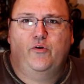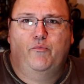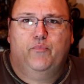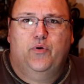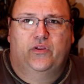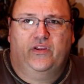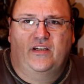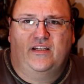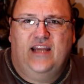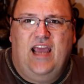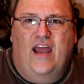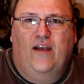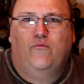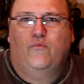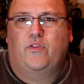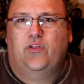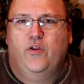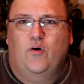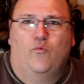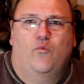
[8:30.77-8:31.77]
You put the 10
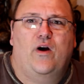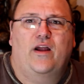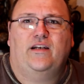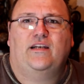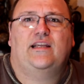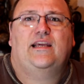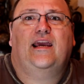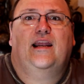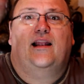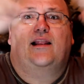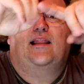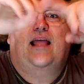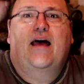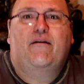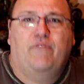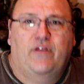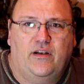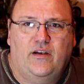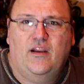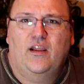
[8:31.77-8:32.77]
with the 1 to get
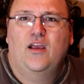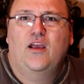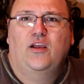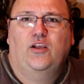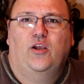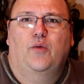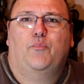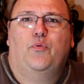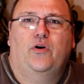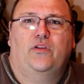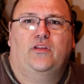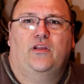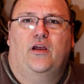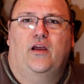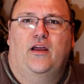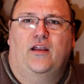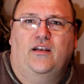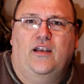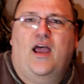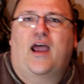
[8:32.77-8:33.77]
11. You put
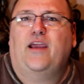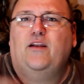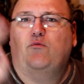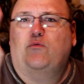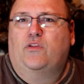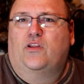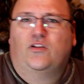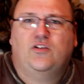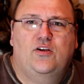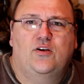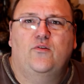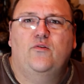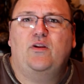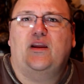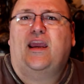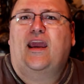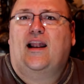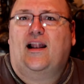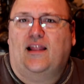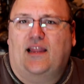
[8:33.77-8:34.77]
the 9 with the 2 to
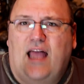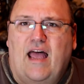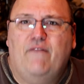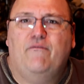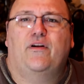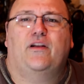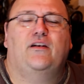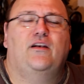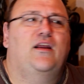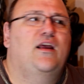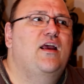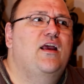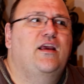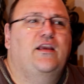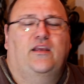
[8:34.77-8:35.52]
get 11.